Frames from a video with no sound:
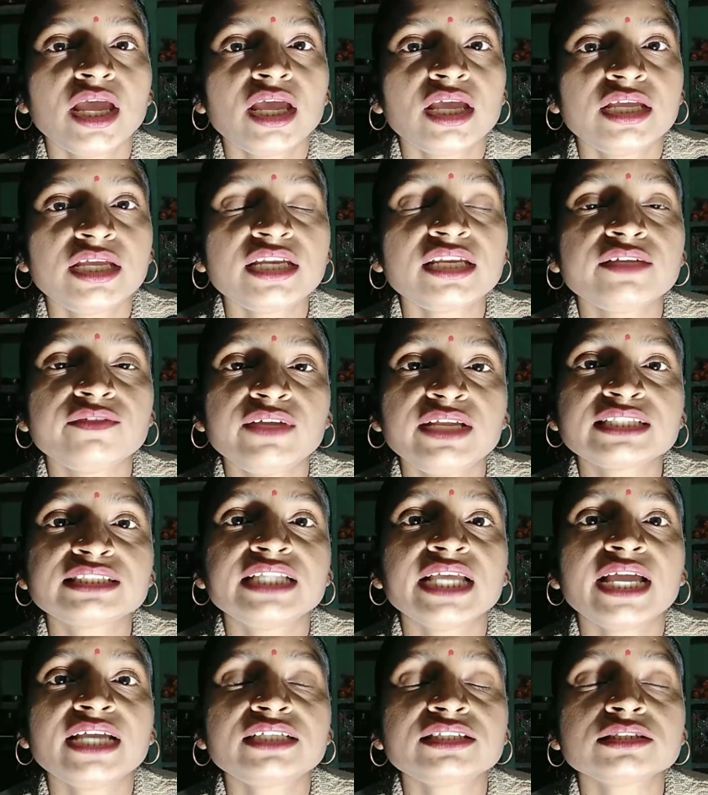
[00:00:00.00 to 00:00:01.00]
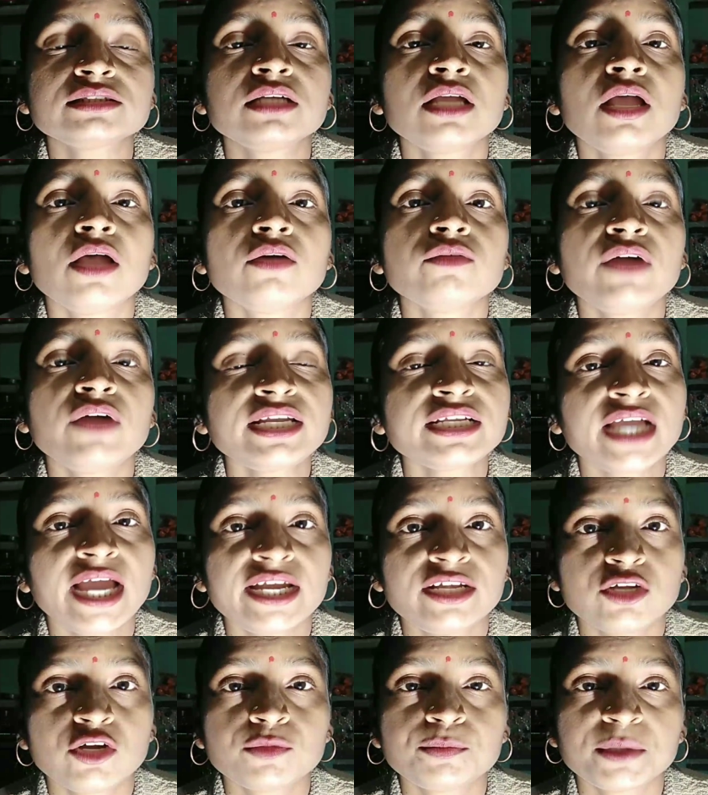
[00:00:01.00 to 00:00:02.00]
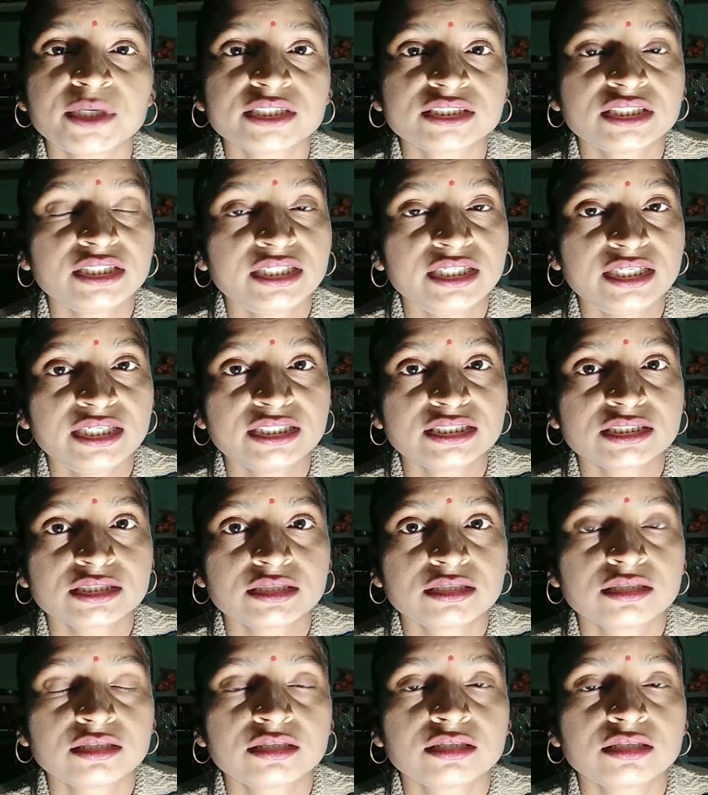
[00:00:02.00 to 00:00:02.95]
he reveals that what kind of person he is.